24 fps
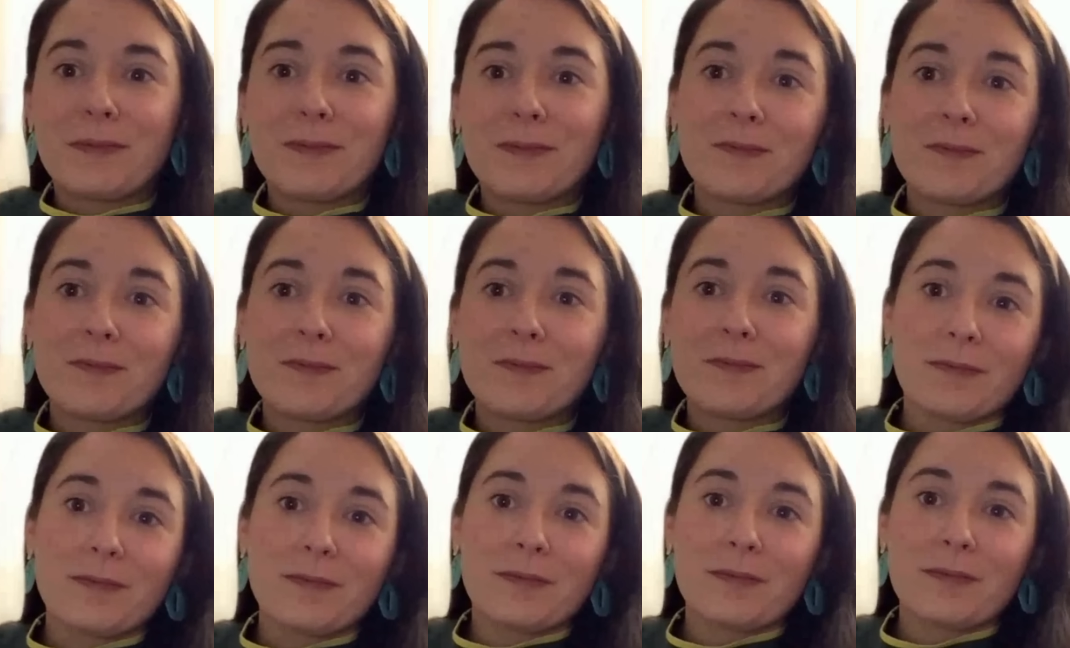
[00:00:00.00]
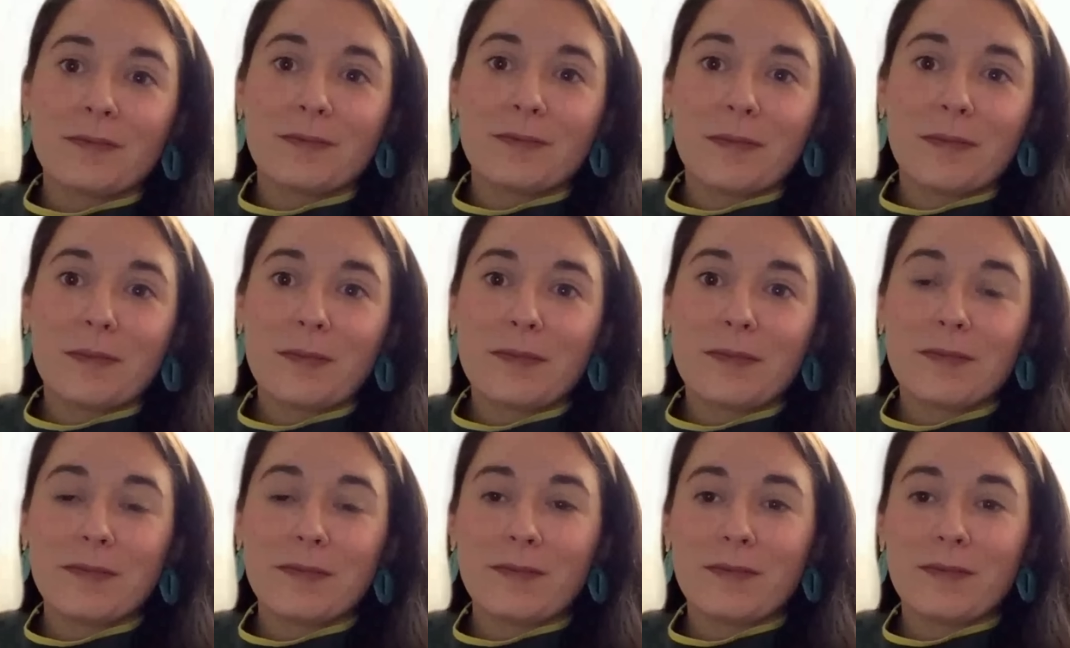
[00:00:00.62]

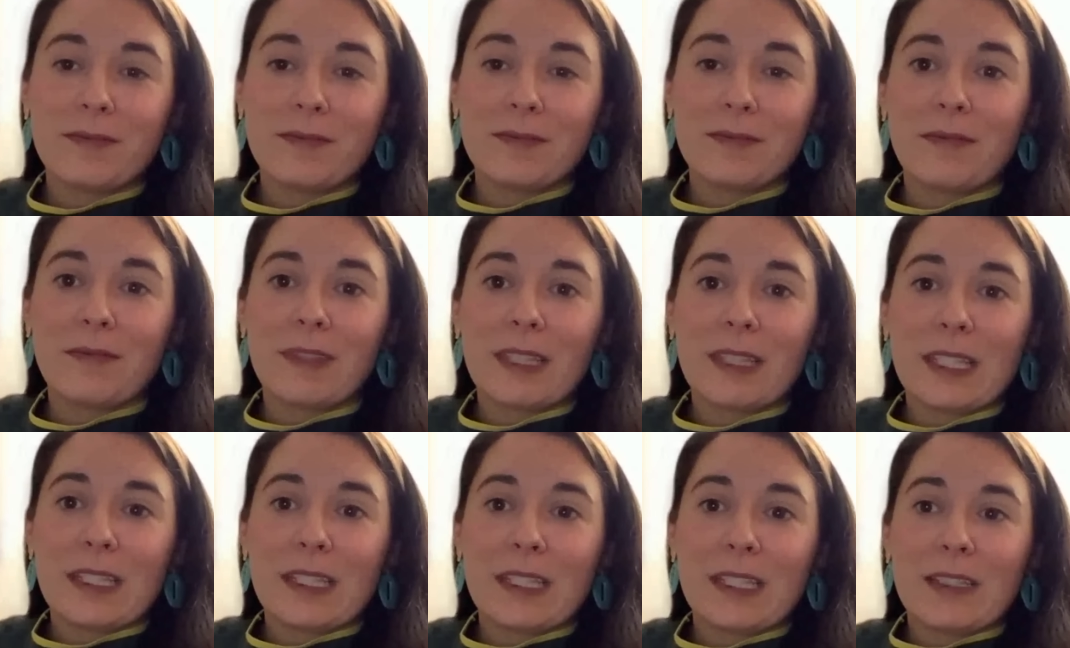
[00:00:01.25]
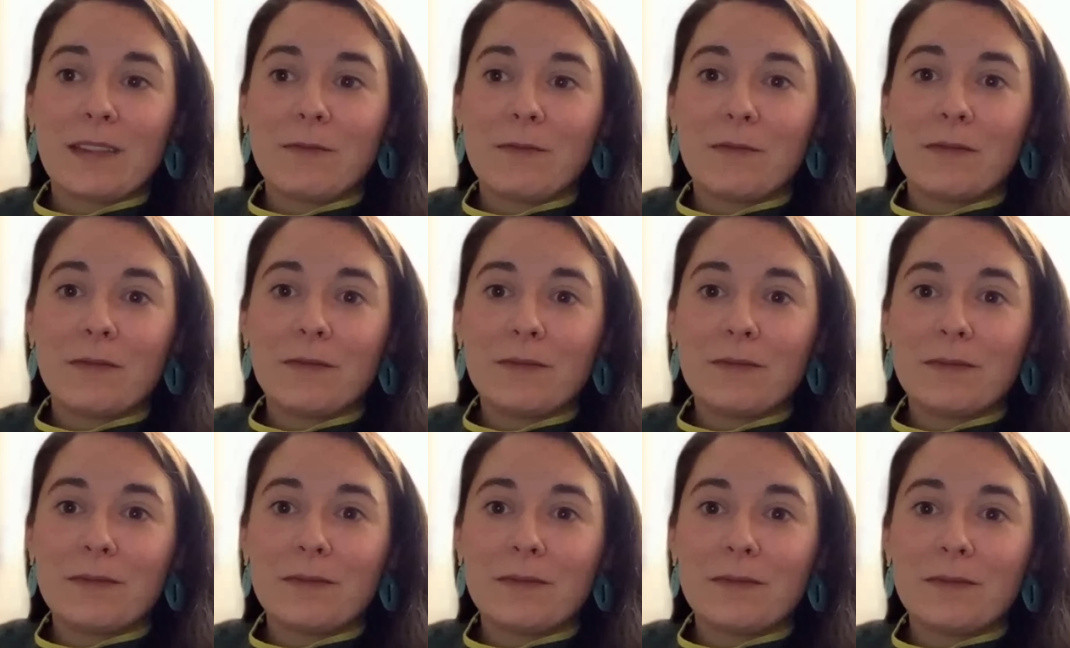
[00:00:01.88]

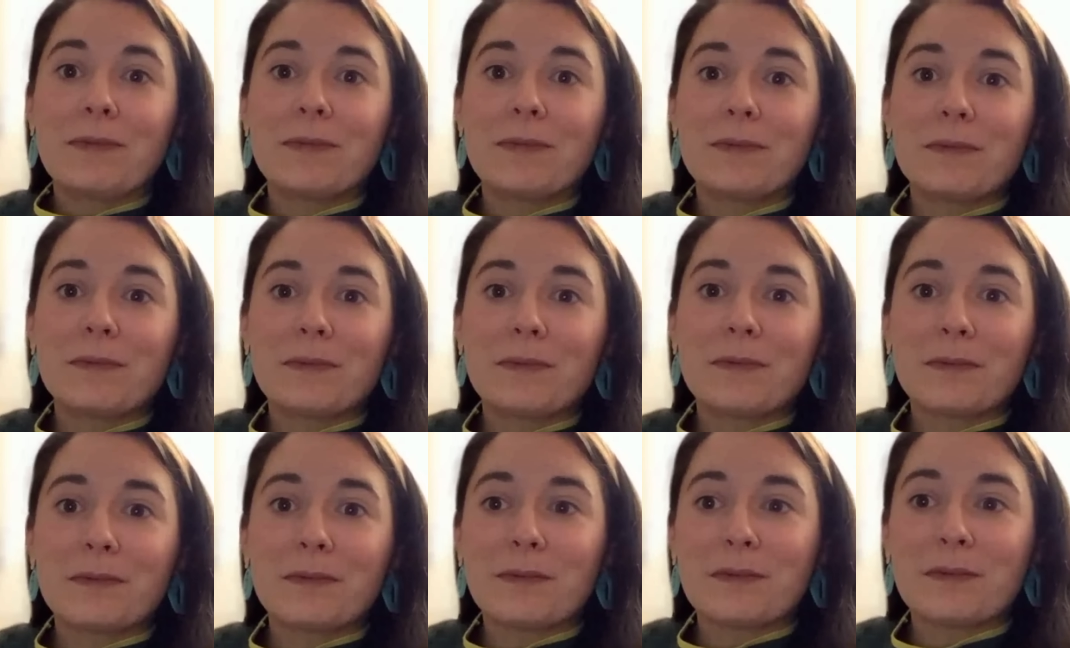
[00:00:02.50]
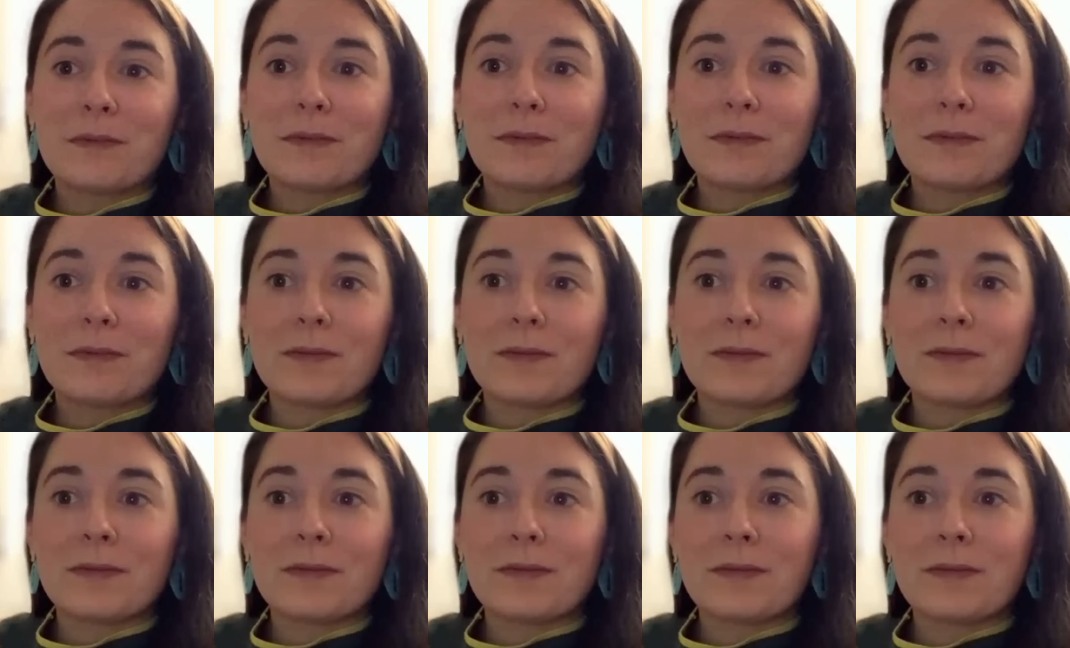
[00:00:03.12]

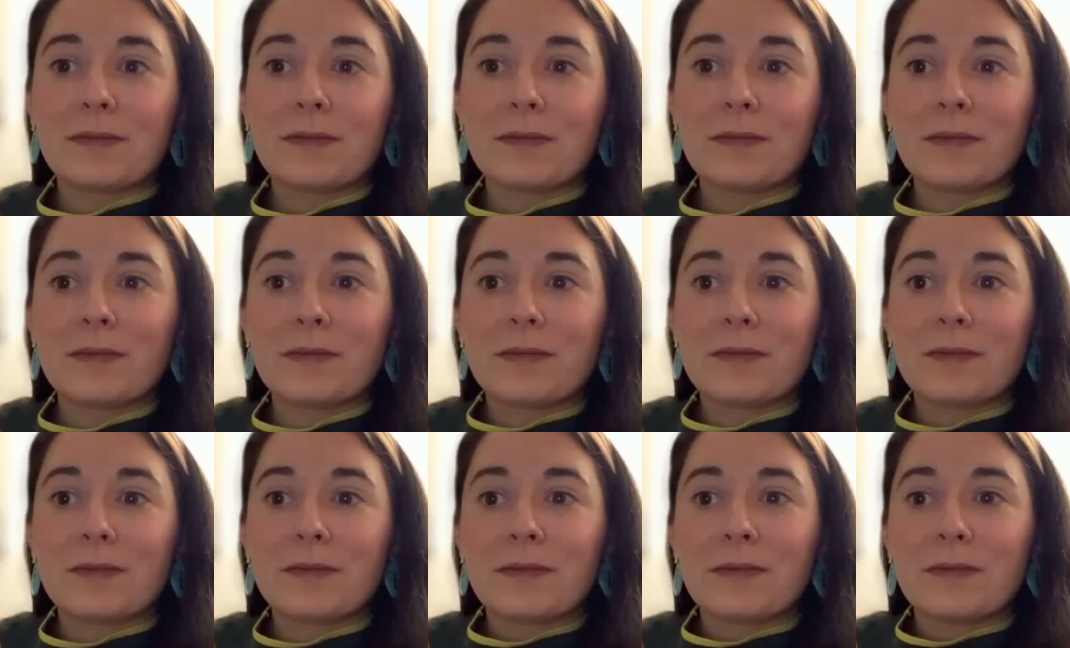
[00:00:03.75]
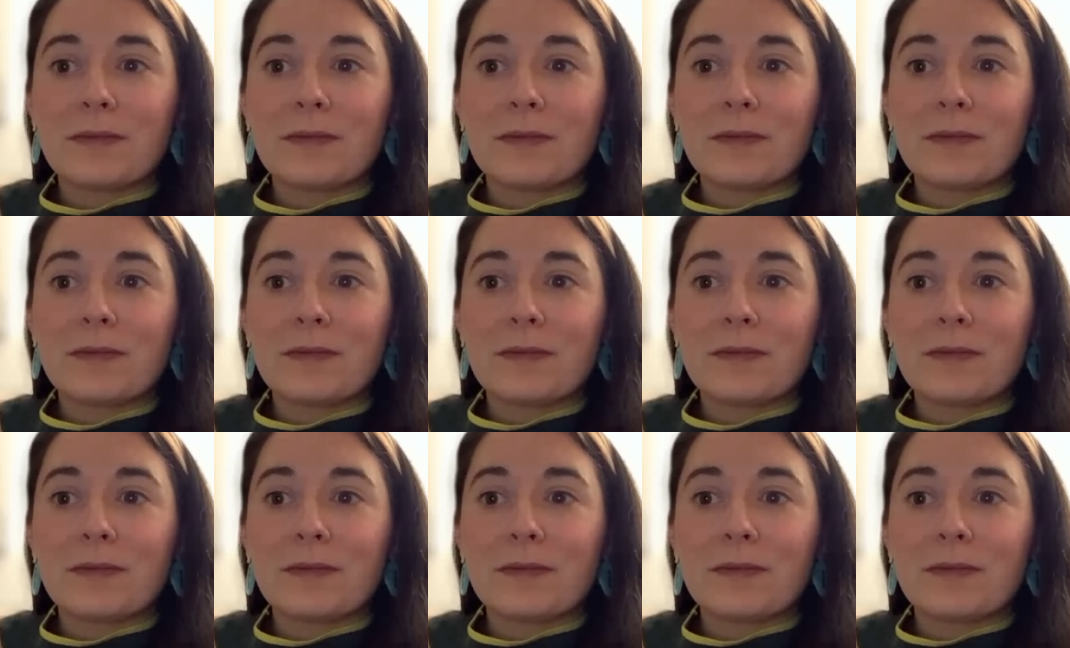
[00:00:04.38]
The person shown says nothing.